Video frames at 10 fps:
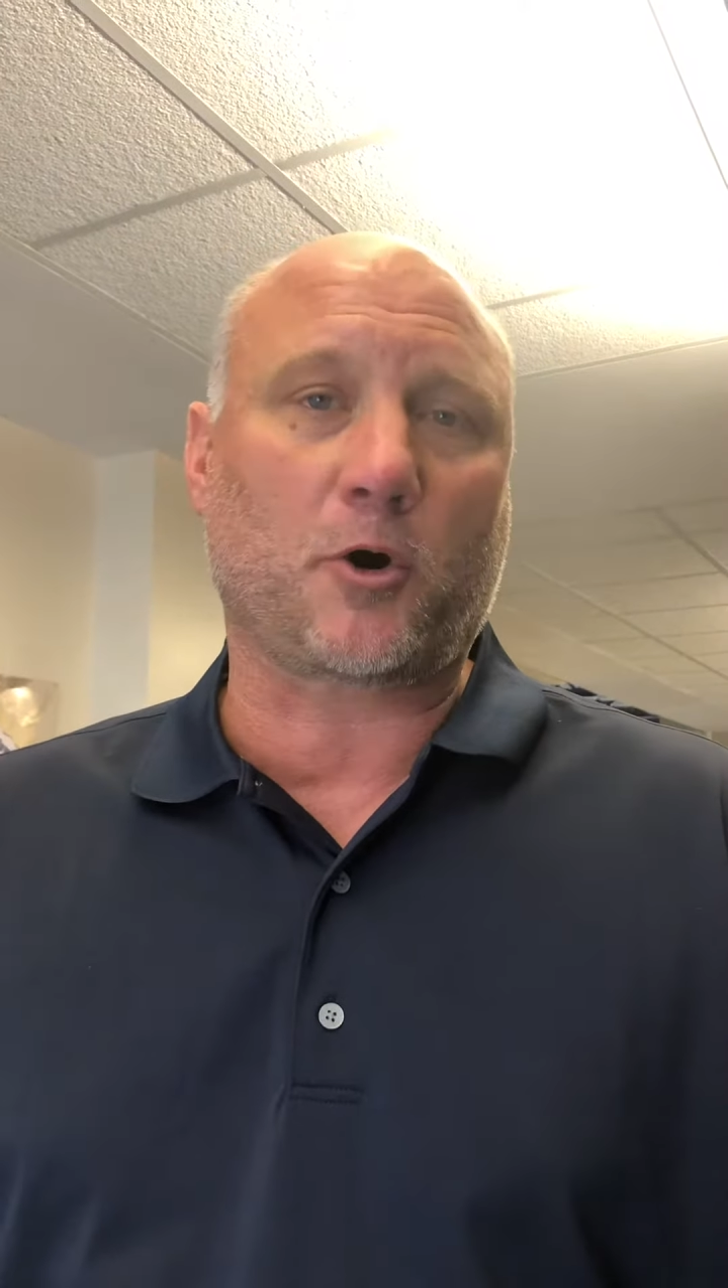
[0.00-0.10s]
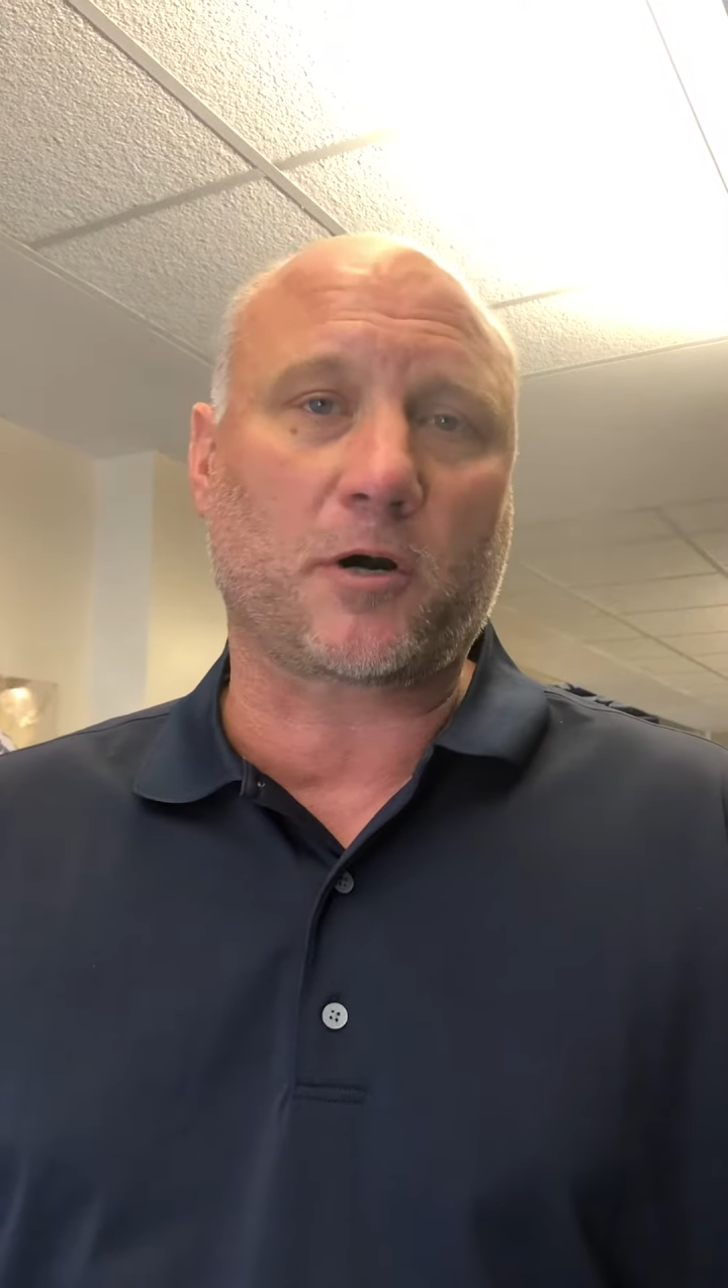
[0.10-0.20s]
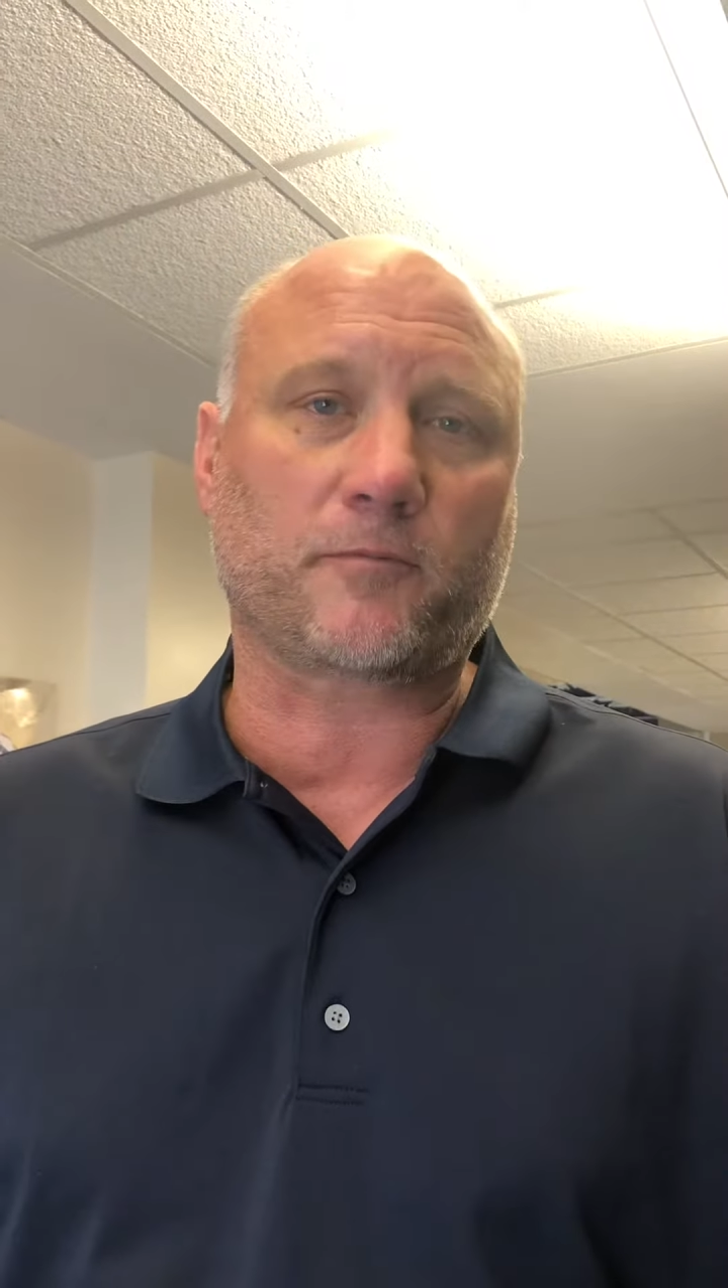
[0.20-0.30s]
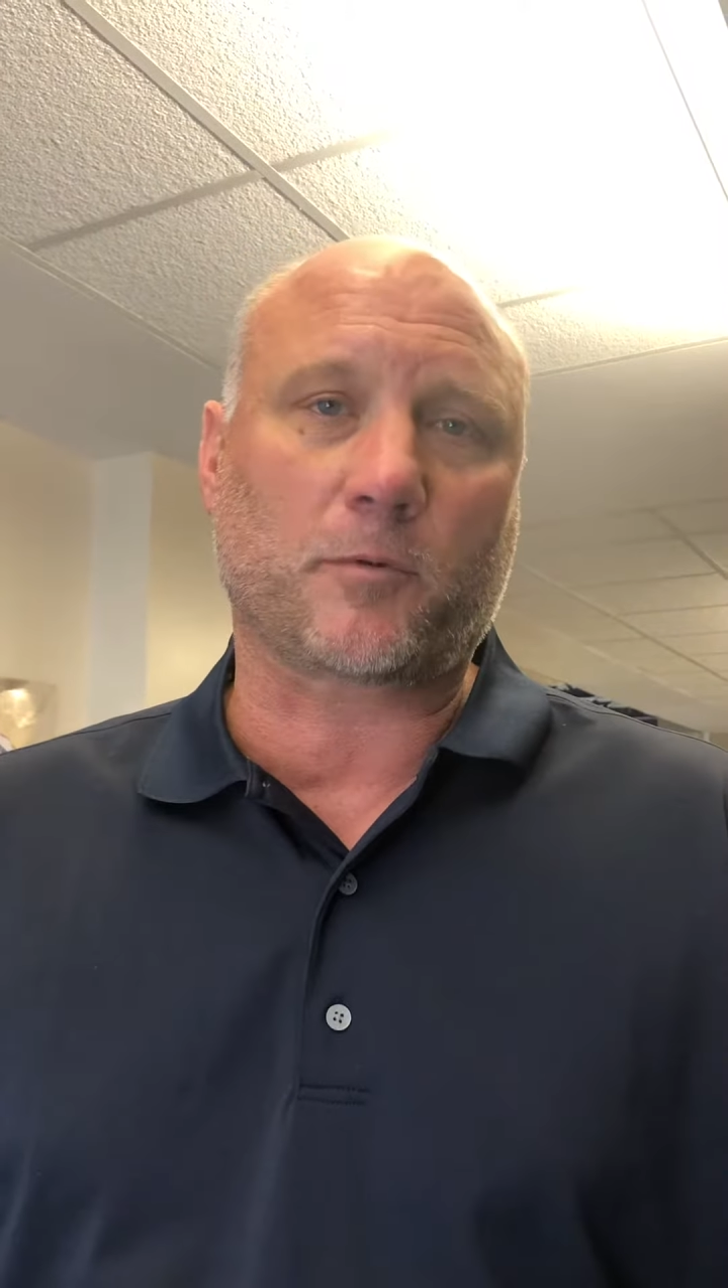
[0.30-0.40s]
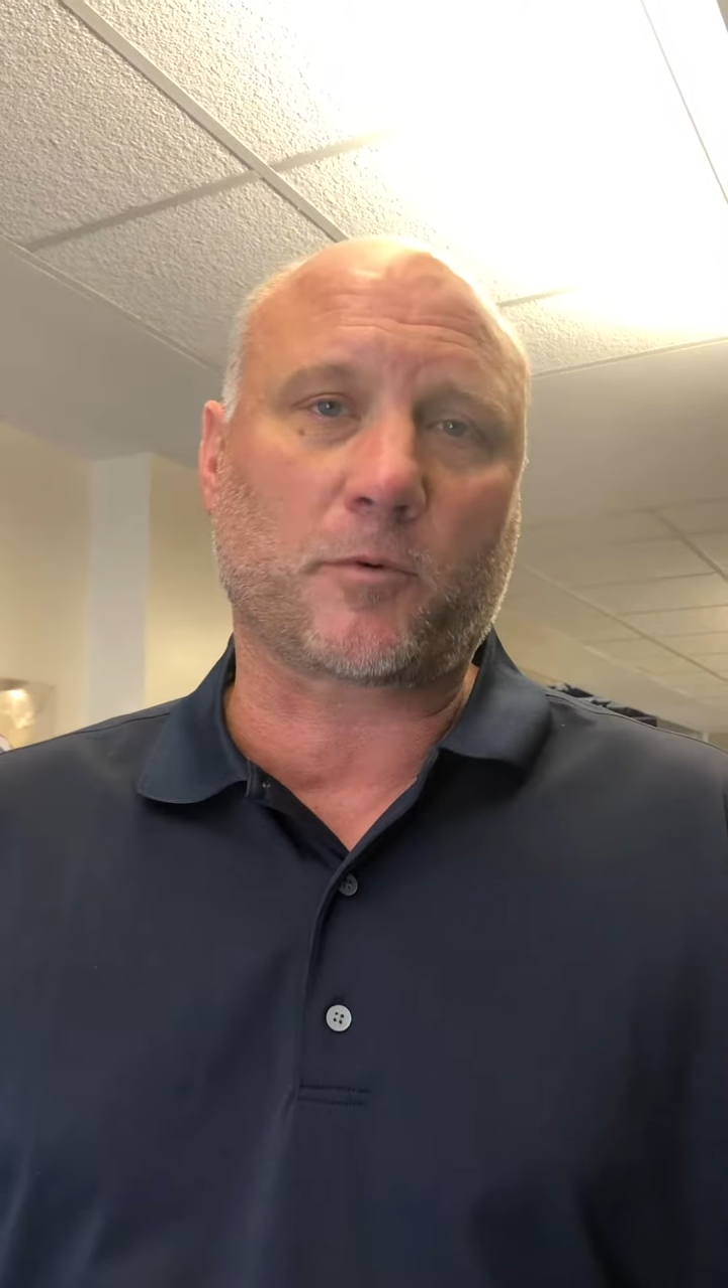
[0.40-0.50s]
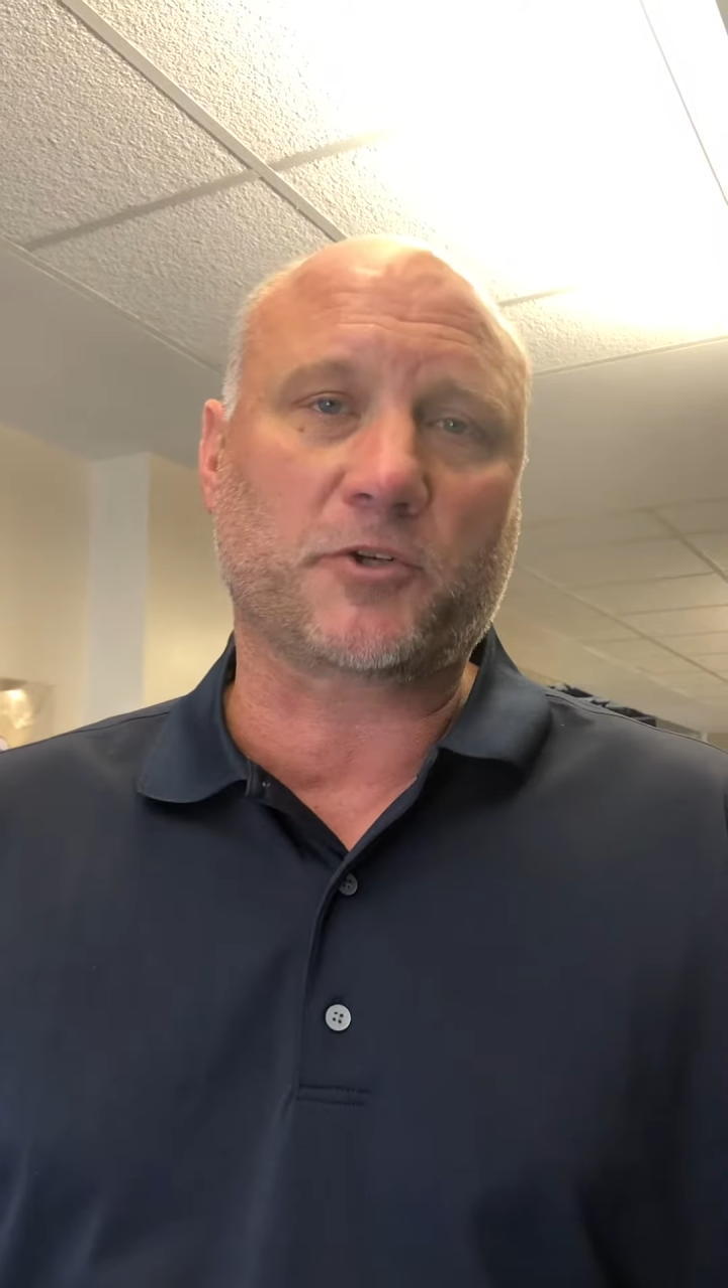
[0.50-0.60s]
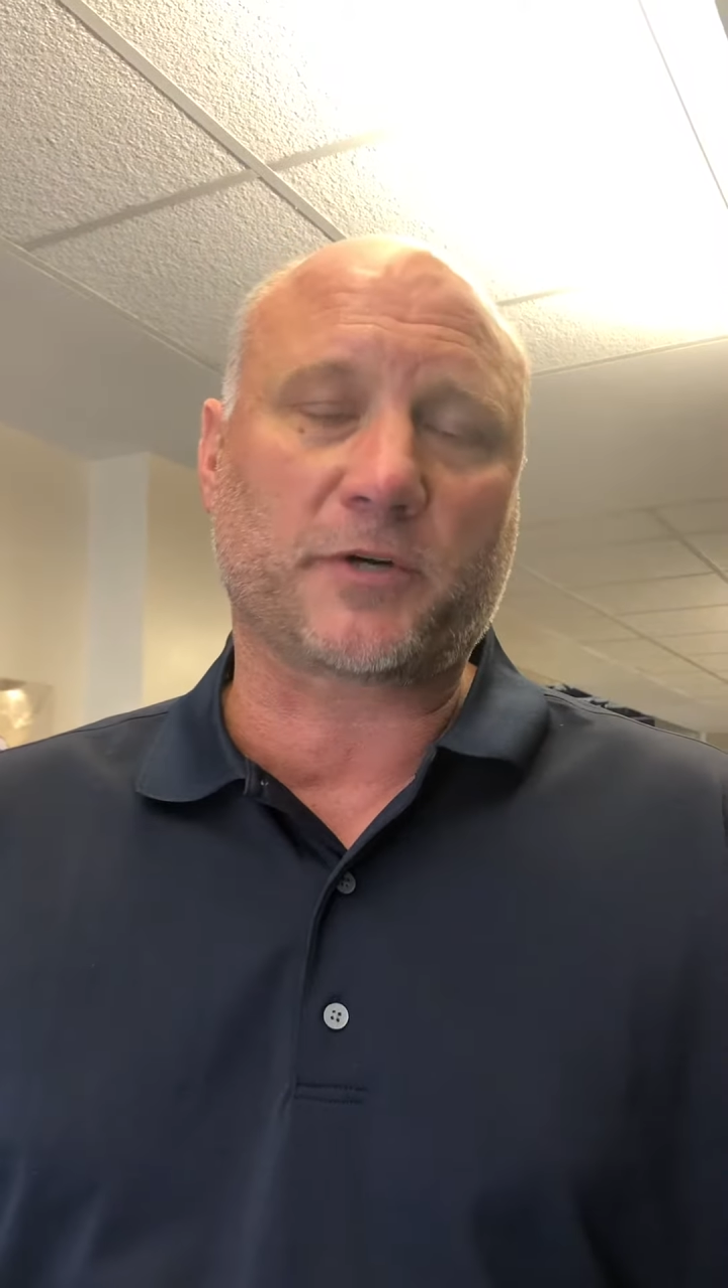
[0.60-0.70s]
part of what we're